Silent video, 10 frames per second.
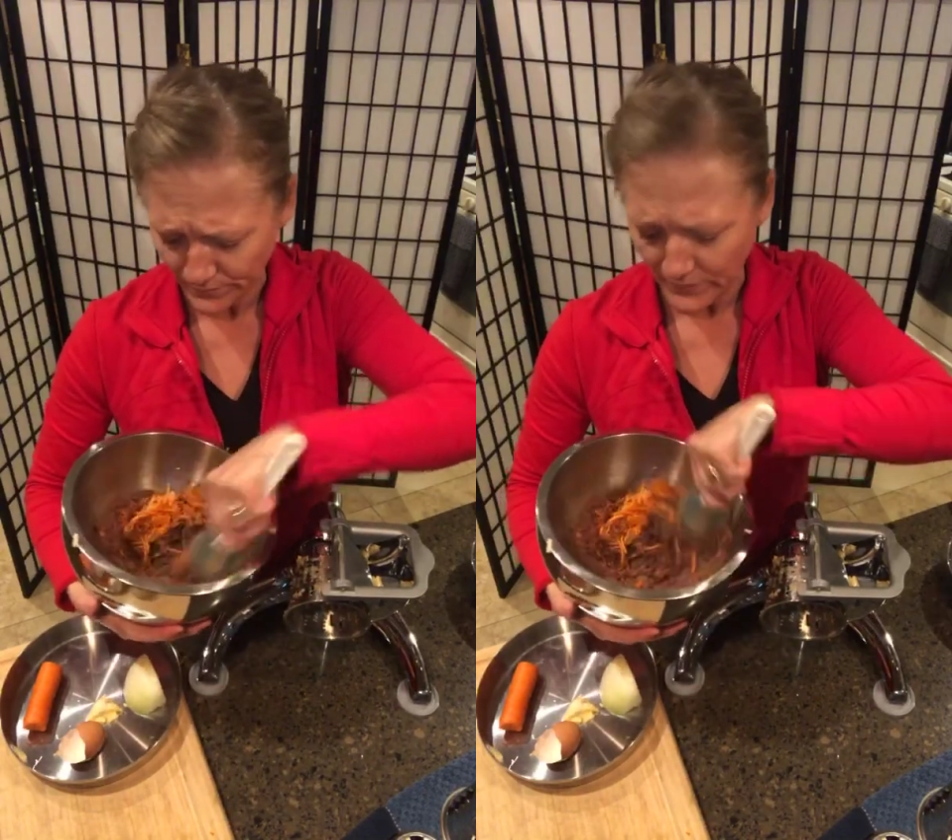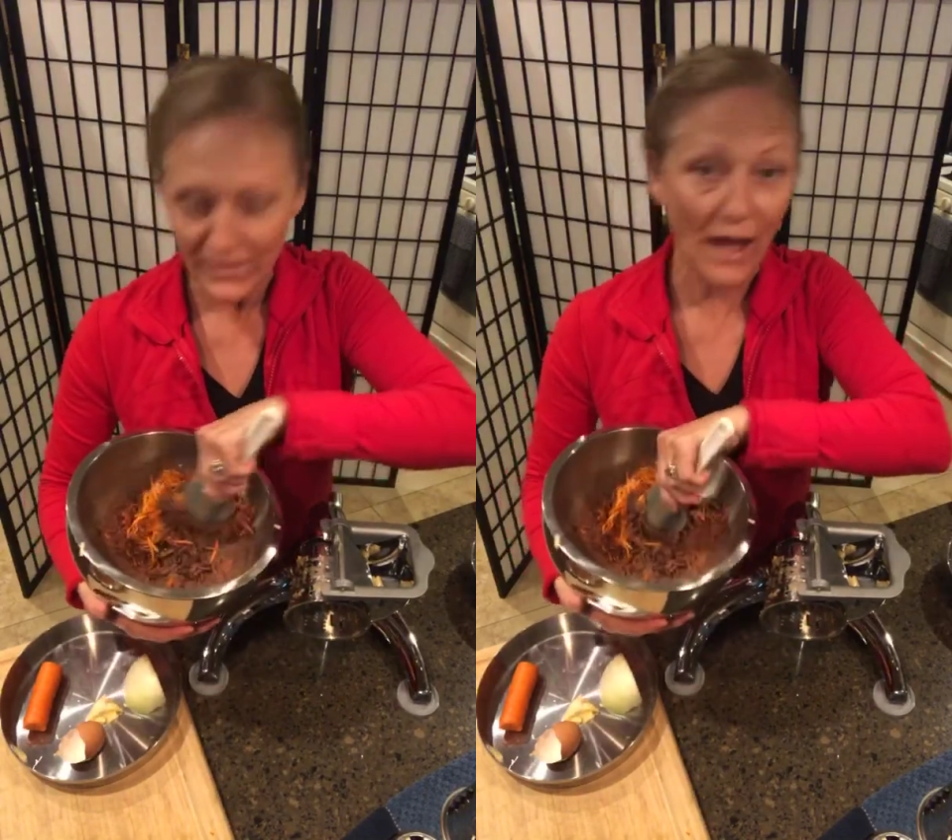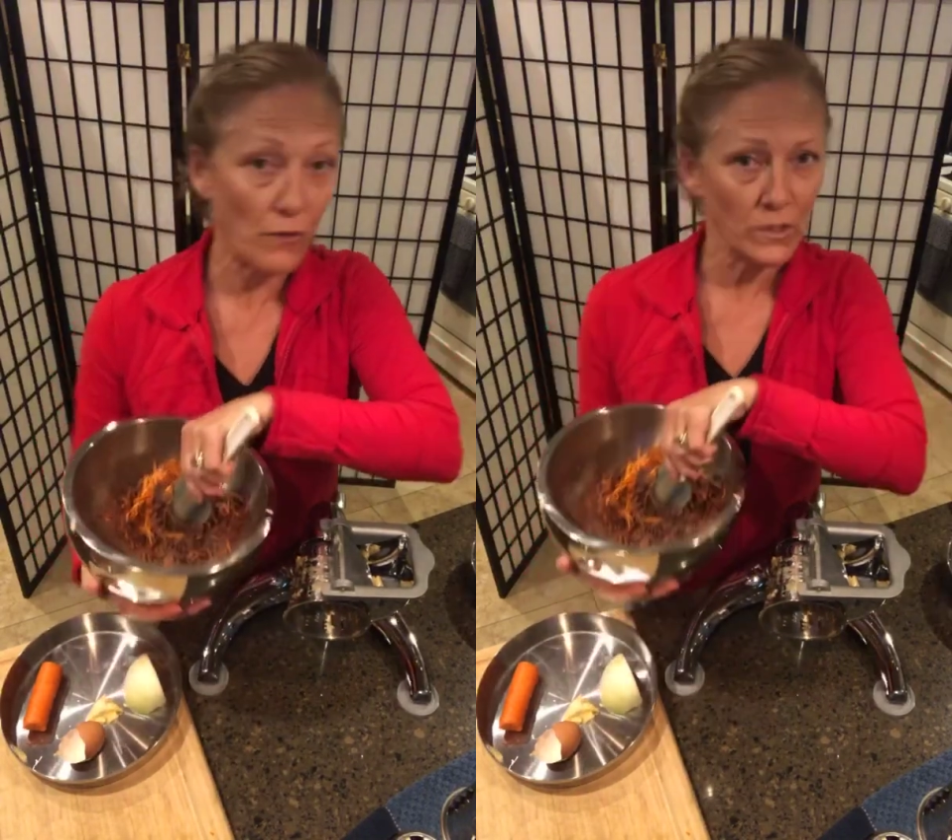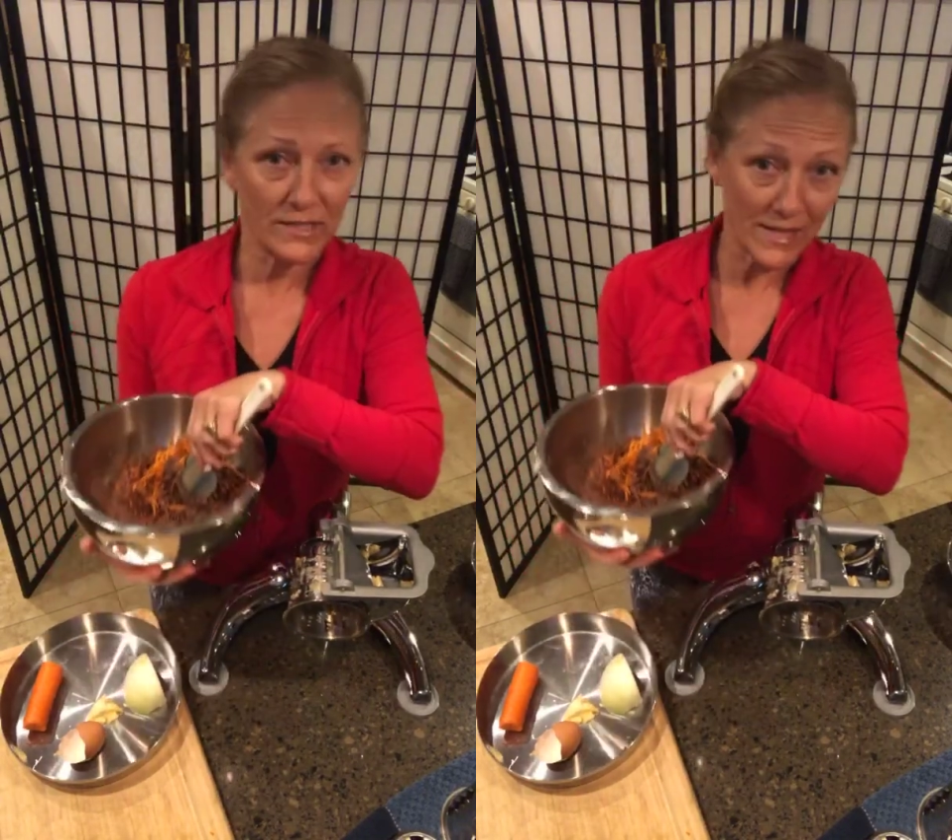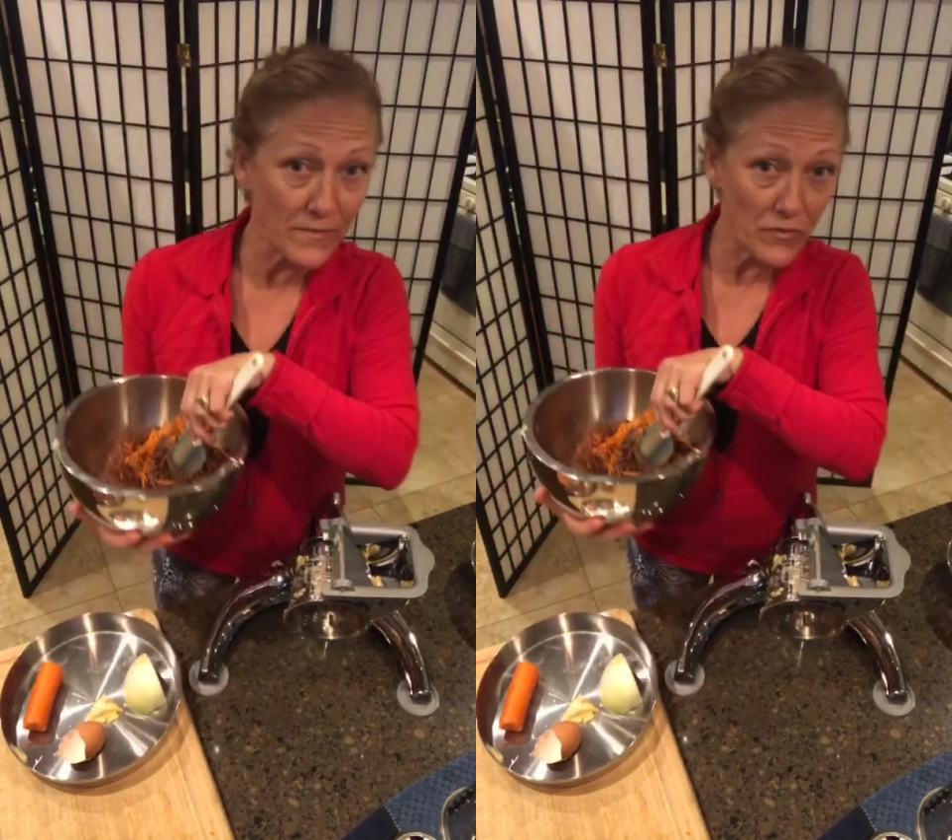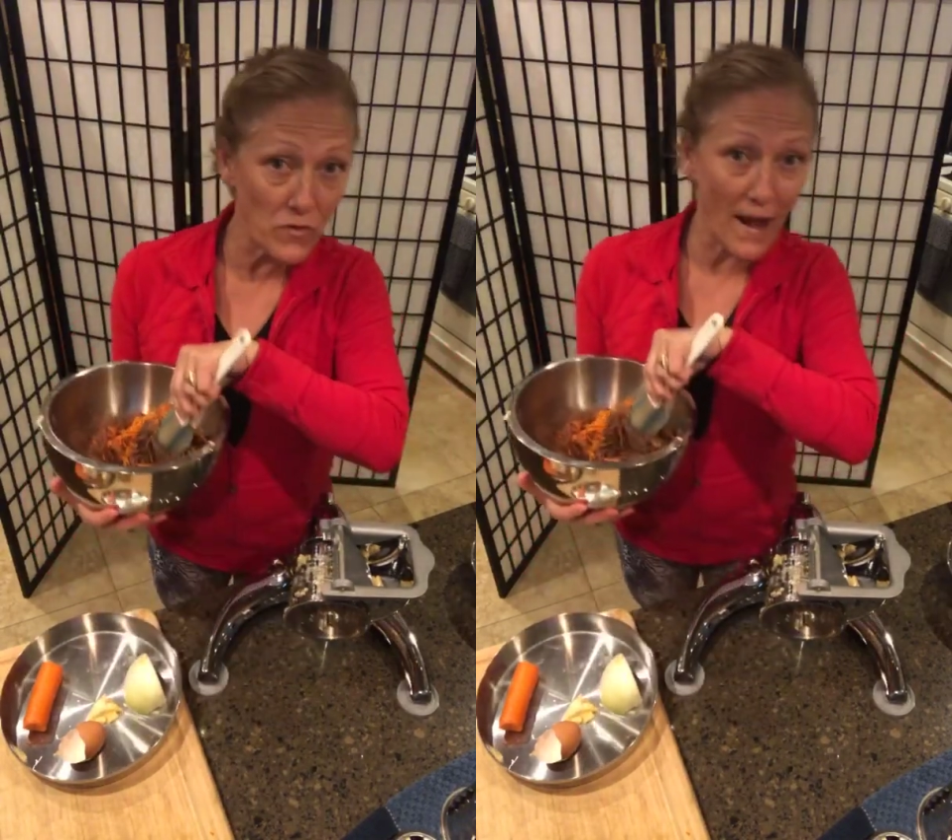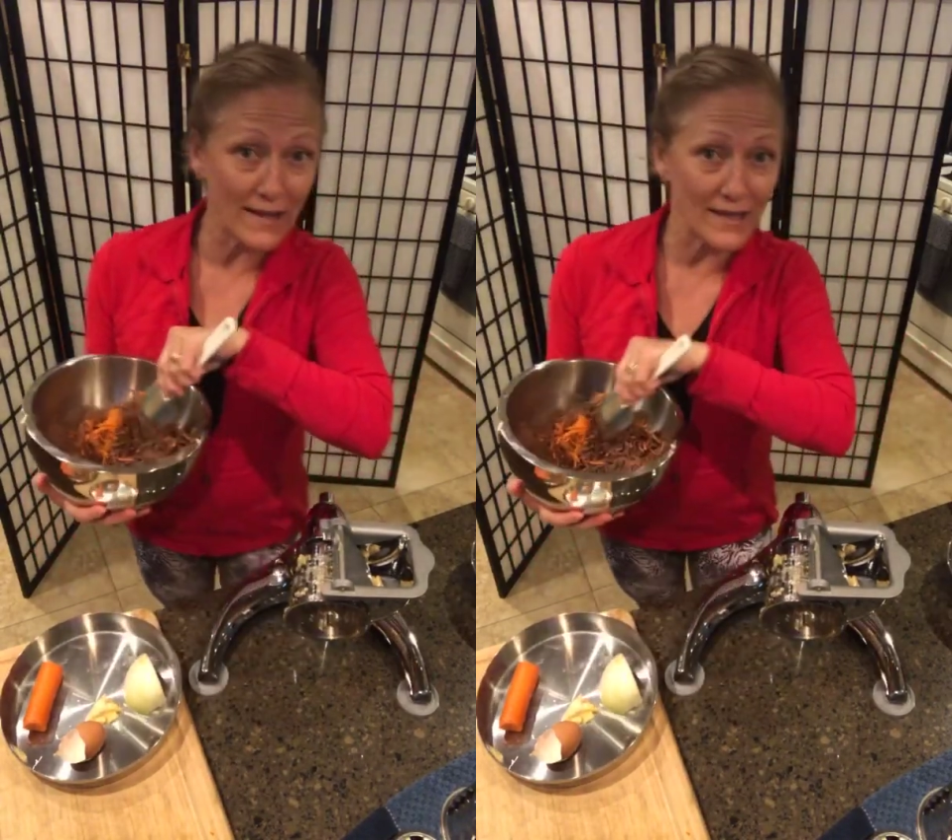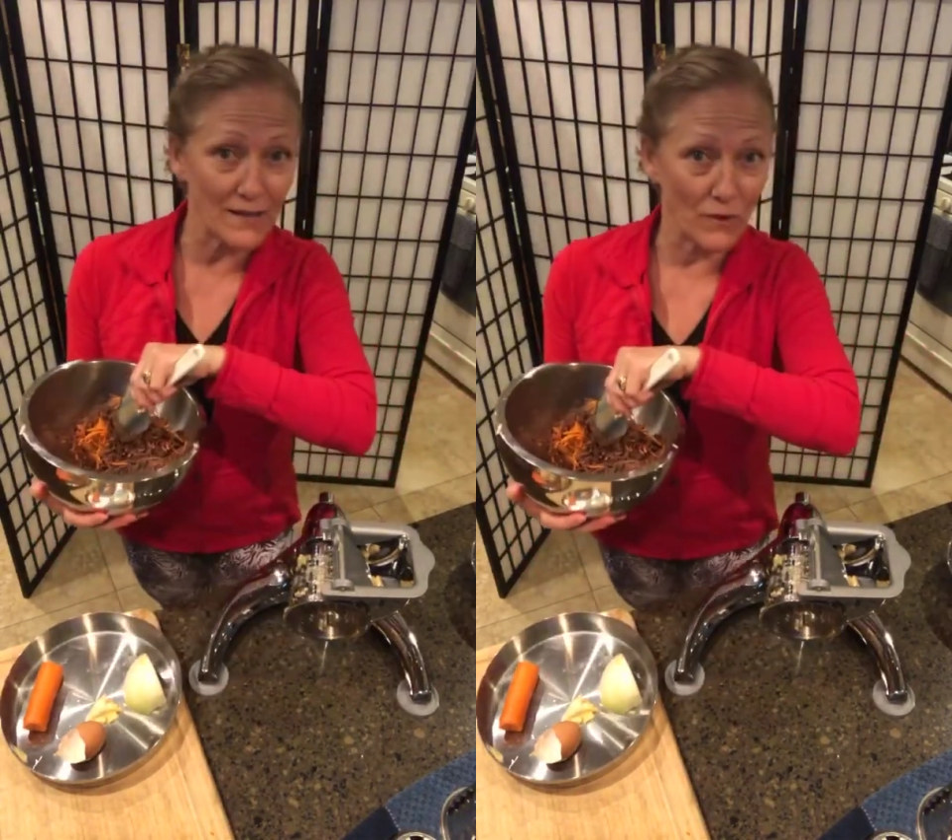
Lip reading: Now, some of you might think,